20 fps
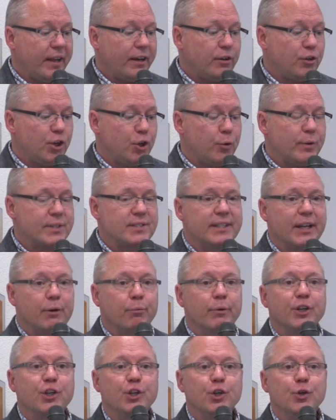they do is they
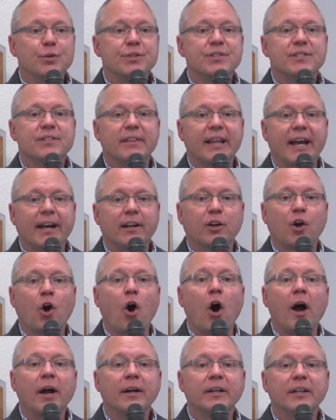reduce that
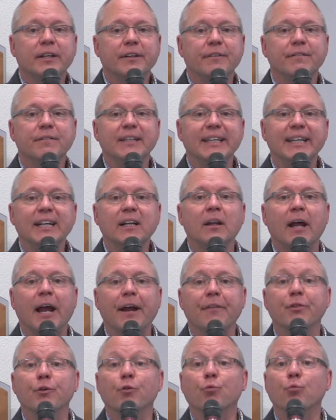cognitive
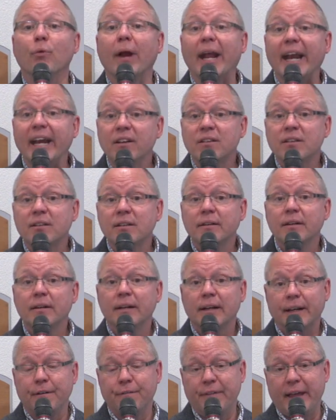decline, the rate
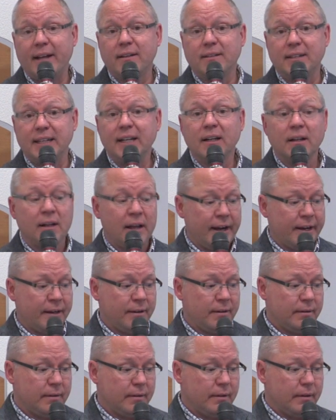of that
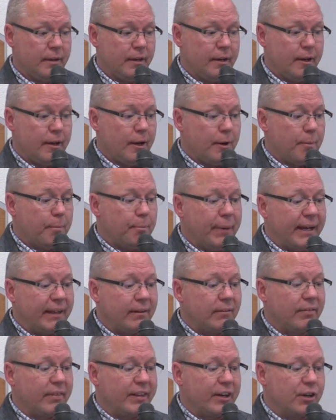decline,
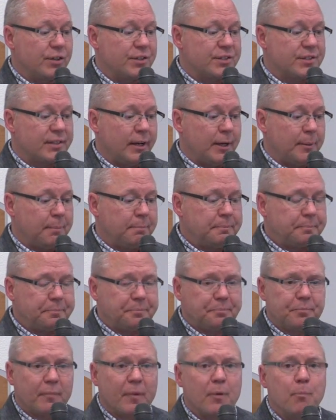but there's
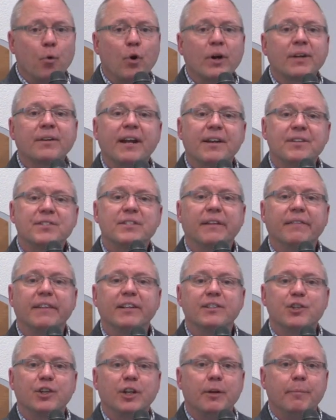more testing
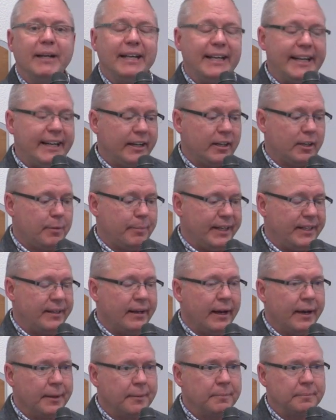that's going to be needing to be
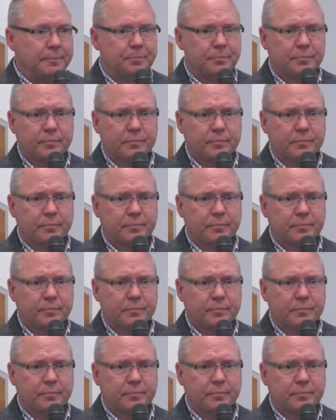done.